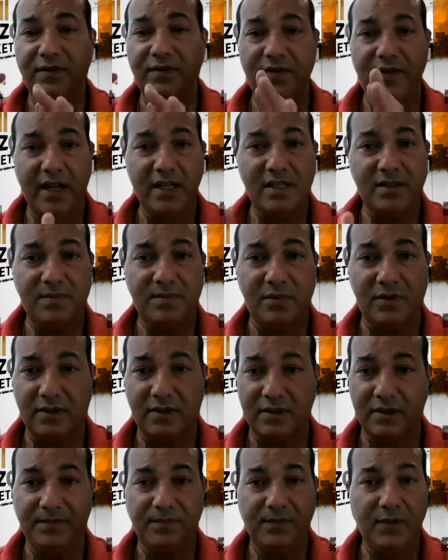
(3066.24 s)
Facebook,
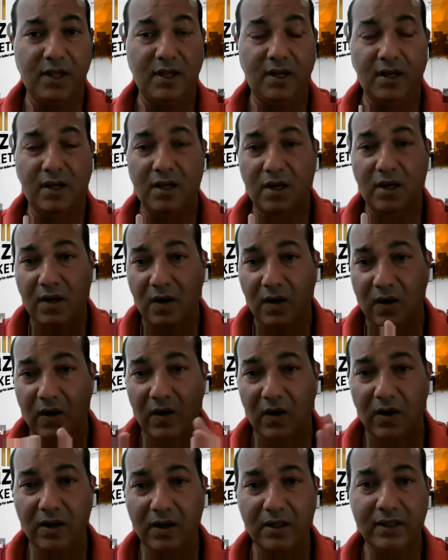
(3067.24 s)

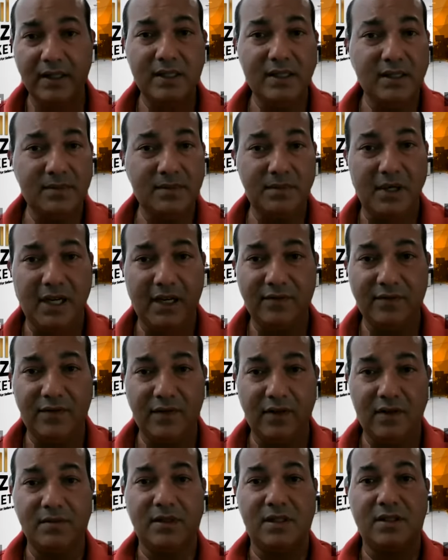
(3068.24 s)
all these
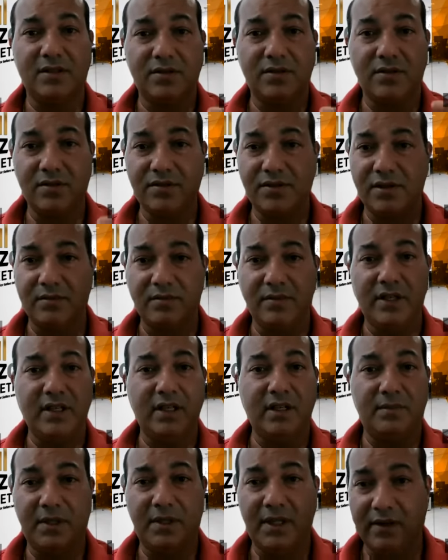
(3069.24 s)
platforms, the social
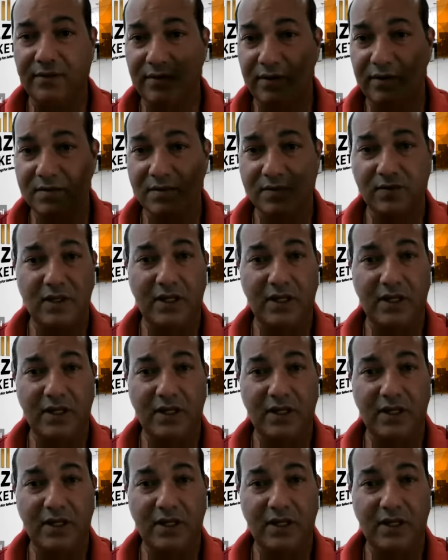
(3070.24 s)
media platforms,